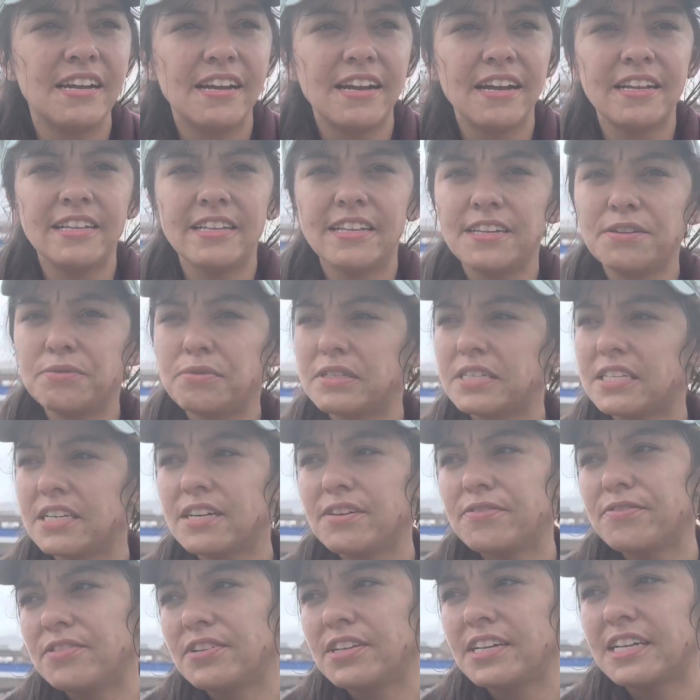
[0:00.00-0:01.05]
And then he was
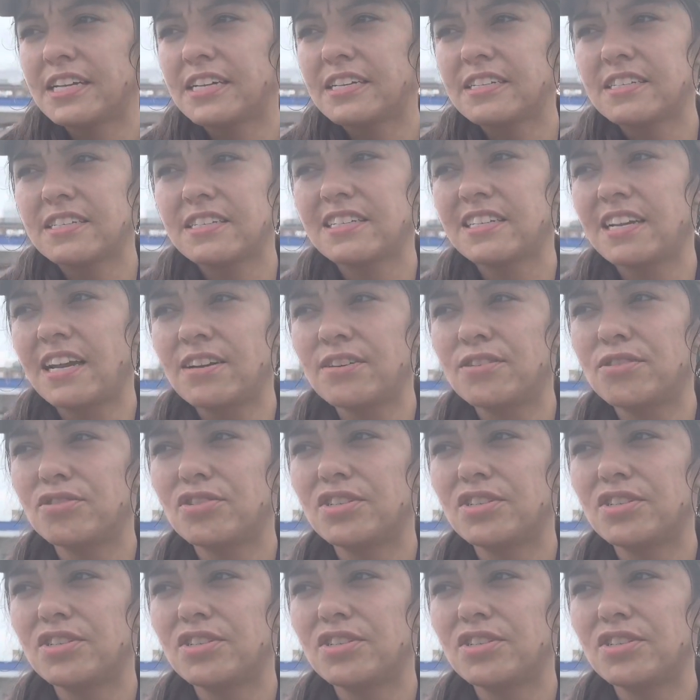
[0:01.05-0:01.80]
there for like, I don't know,